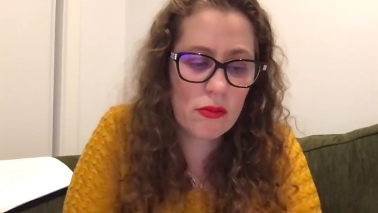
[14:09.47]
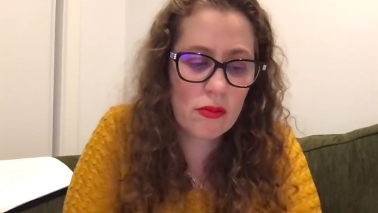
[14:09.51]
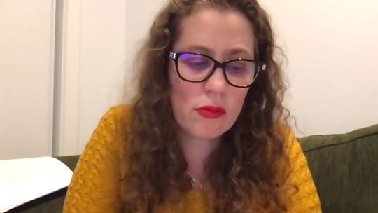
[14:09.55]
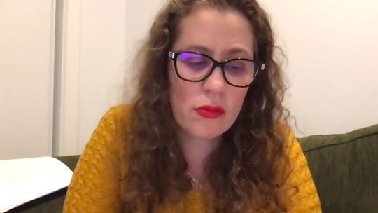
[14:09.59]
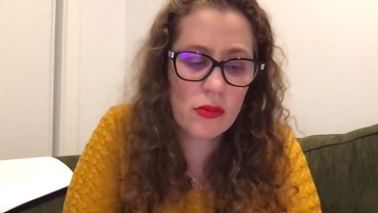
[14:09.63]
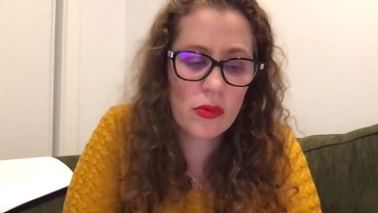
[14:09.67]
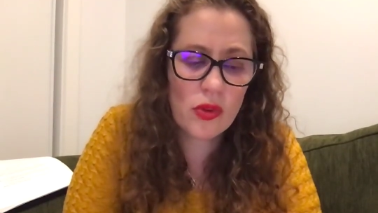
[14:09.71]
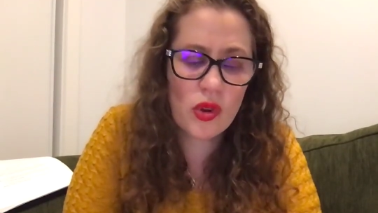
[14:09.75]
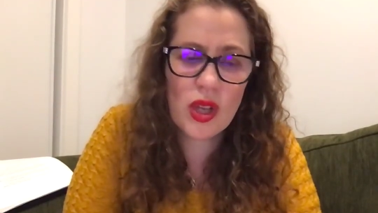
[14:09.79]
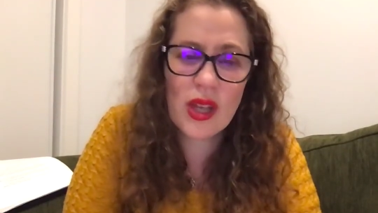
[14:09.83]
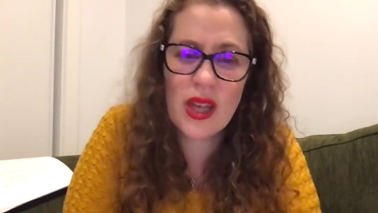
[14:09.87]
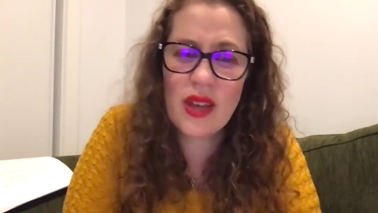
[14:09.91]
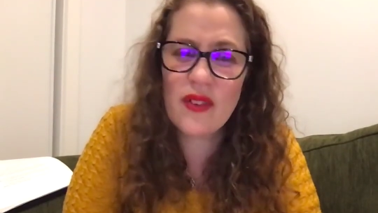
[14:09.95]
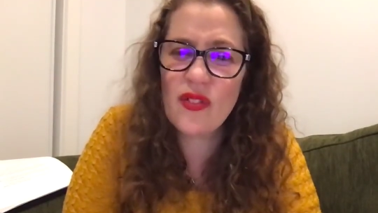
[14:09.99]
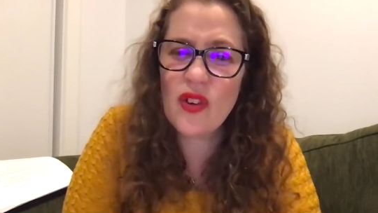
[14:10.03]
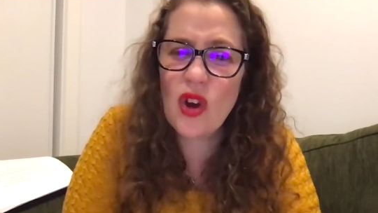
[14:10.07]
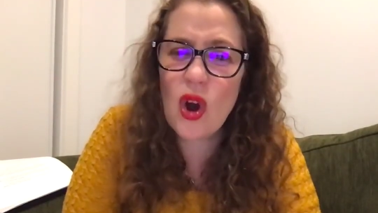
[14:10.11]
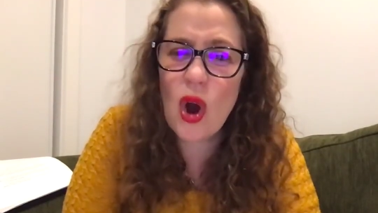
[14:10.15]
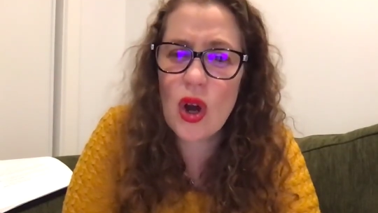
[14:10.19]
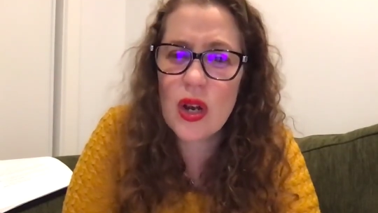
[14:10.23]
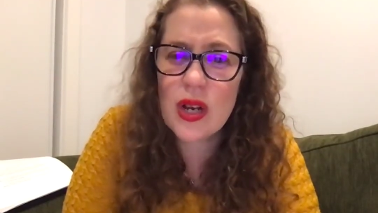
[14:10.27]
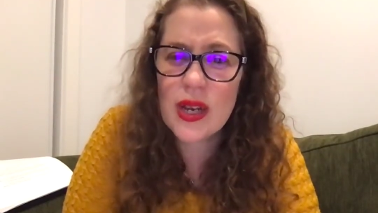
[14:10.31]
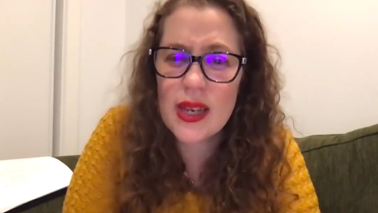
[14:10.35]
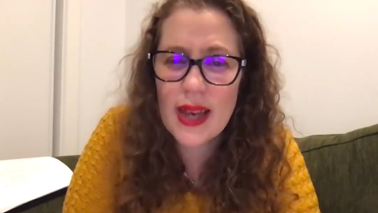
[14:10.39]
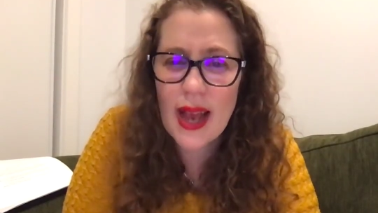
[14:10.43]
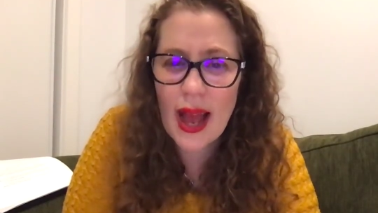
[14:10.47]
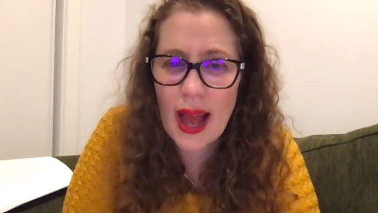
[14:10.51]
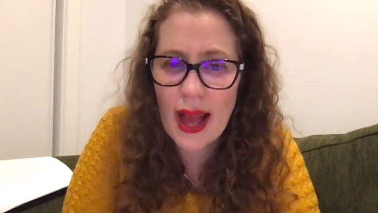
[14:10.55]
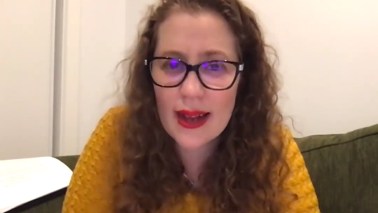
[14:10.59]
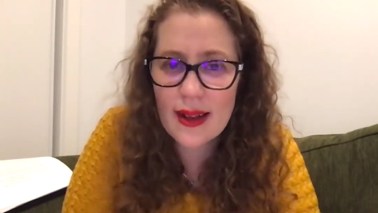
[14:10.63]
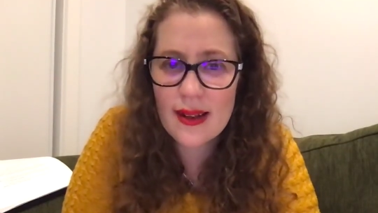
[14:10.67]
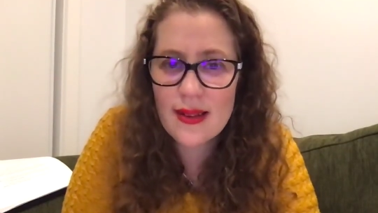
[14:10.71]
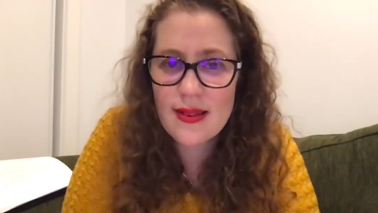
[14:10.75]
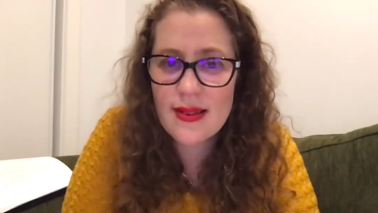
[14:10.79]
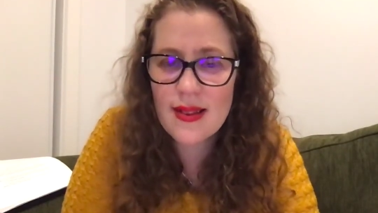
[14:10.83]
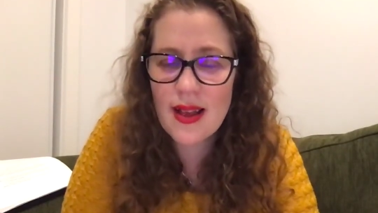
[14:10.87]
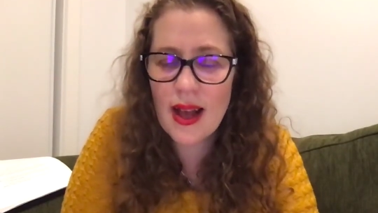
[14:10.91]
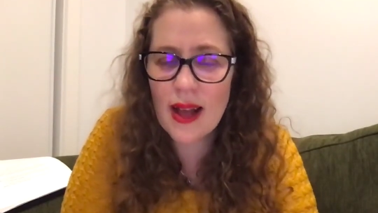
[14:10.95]
to give
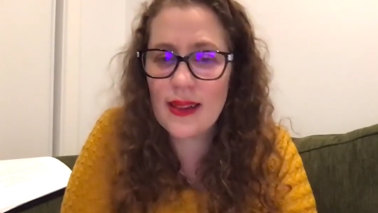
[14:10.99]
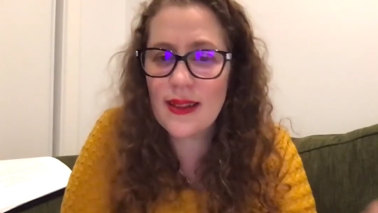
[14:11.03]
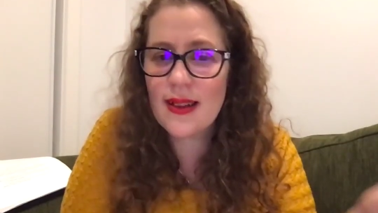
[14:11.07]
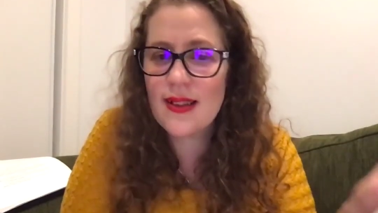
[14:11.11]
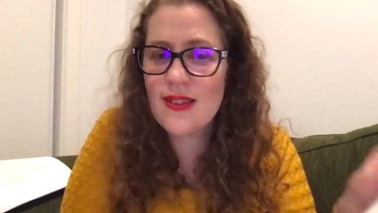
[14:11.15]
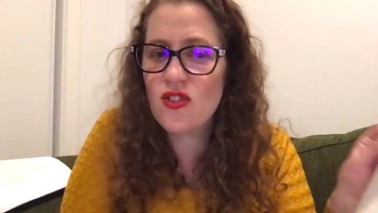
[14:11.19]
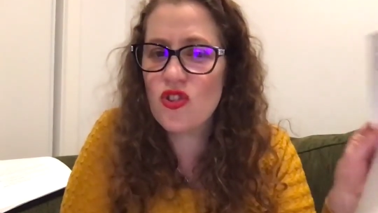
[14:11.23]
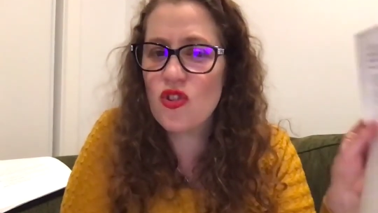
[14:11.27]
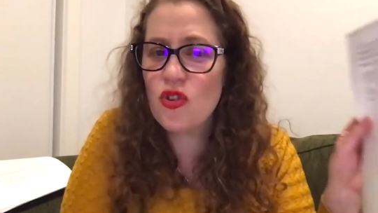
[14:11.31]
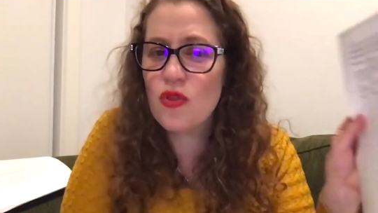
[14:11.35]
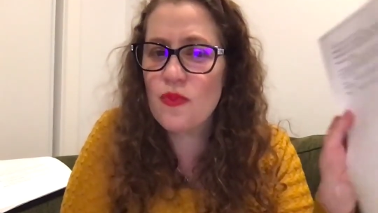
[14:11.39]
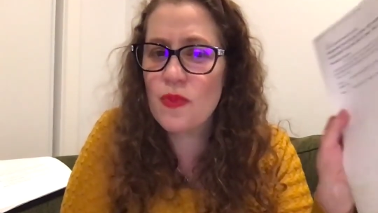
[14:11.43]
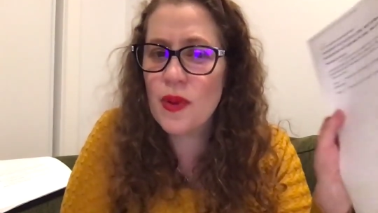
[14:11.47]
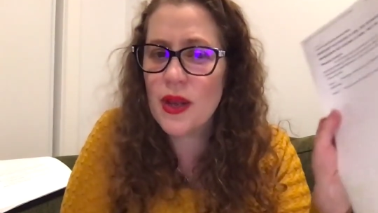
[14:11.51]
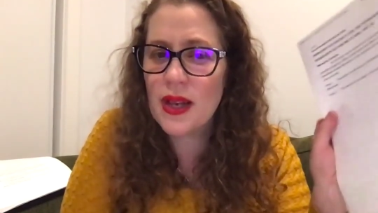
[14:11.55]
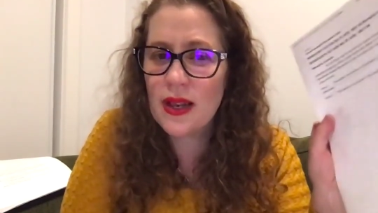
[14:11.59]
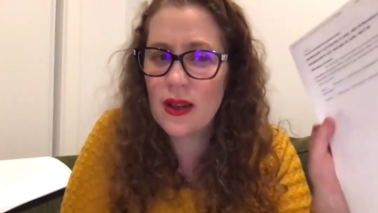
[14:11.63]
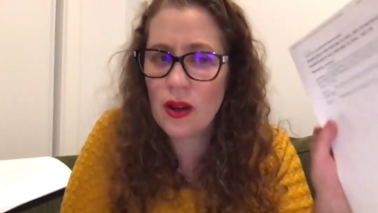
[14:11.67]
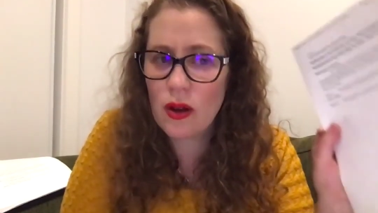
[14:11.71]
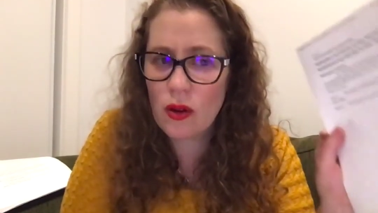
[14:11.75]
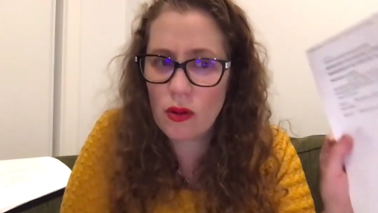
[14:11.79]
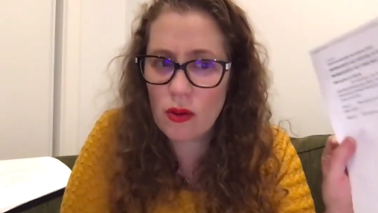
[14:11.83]
contacts unless you've been